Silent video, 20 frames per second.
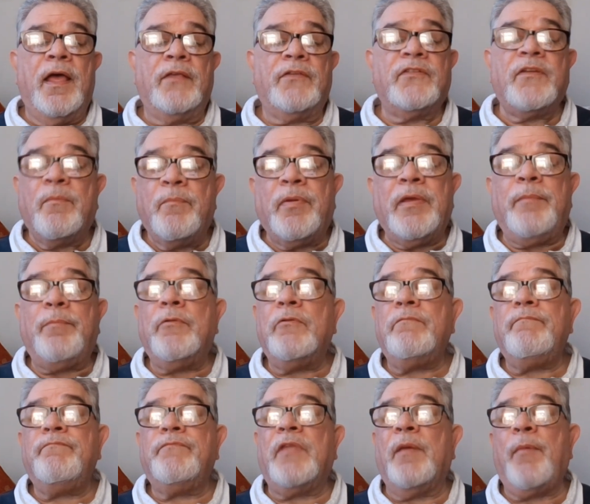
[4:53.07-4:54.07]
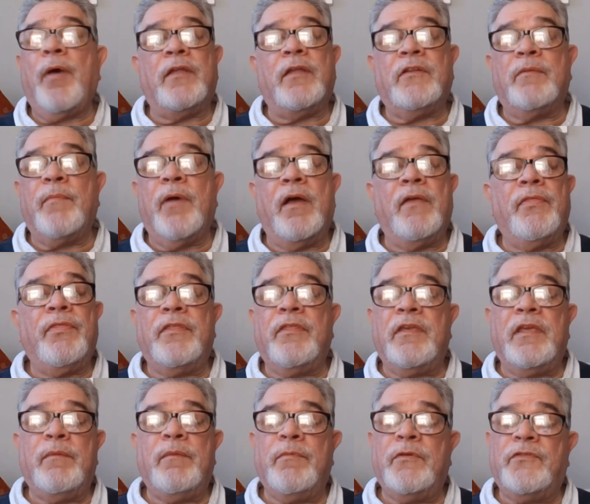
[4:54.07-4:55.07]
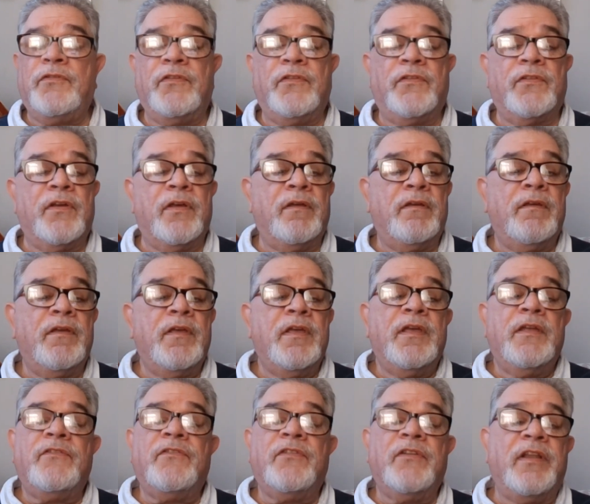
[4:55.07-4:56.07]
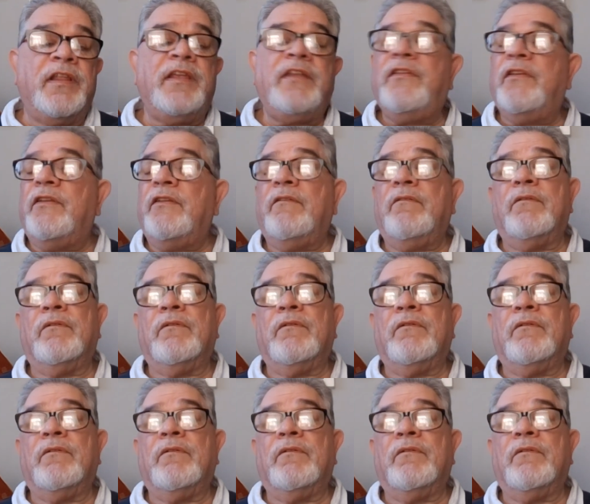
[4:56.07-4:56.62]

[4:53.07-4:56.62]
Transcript: Some people, they might demand that the images are deleted,